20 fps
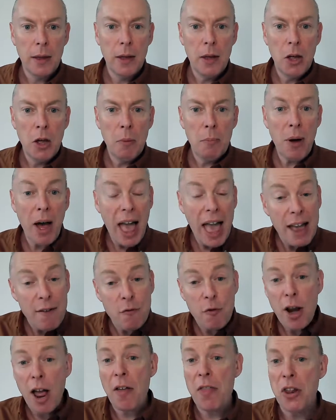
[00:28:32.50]
But
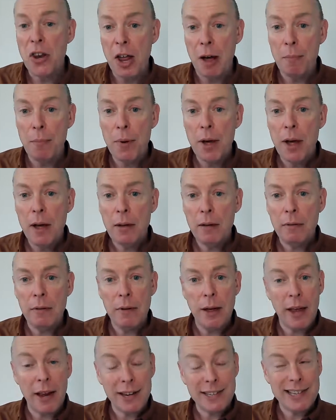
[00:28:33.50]
every other number,
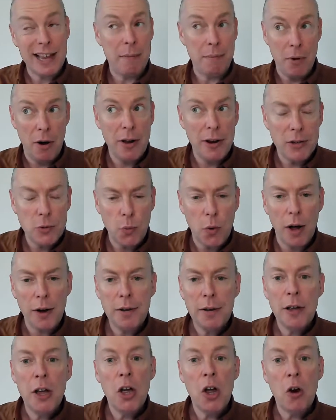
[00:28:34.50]
except -1,
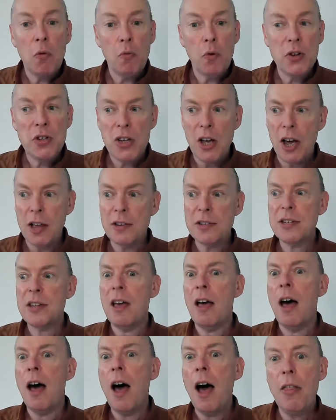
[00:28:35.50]
returns
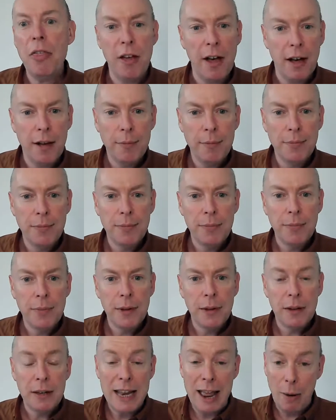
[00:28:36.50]
other.
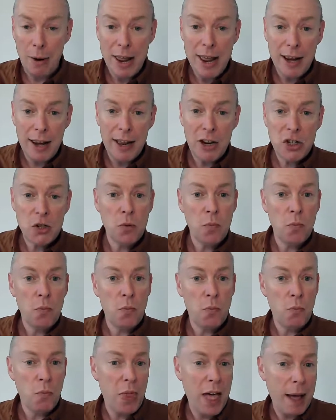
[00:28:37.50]
Now in English,
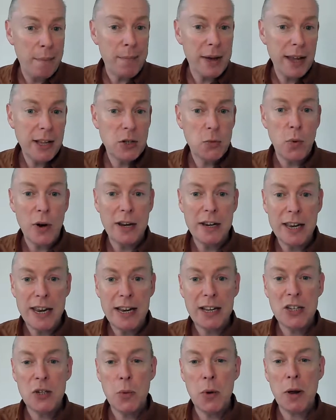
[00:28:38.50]
that means we need
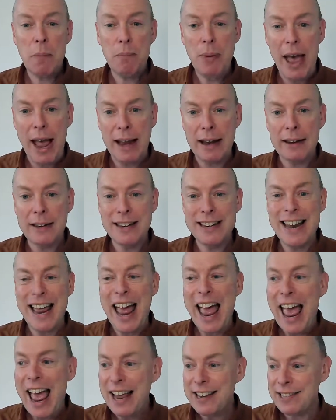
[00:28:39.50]
to append an
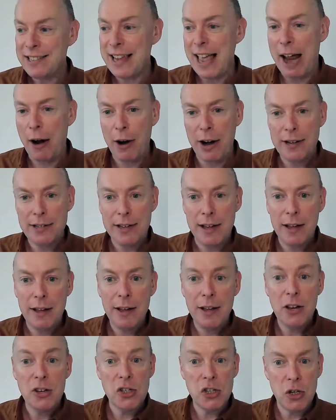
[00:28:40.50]
S character
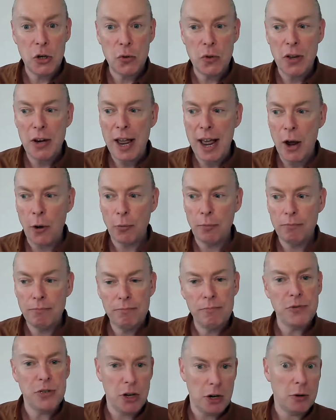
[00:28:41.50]
to the noun,
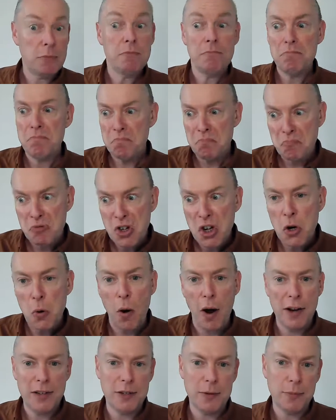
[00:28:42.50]
so 2
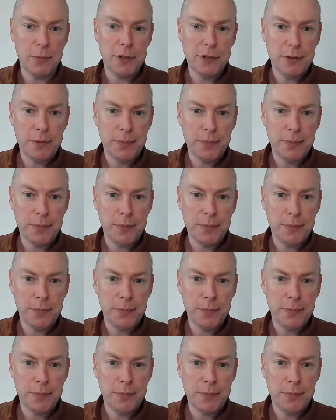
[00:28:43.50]
items.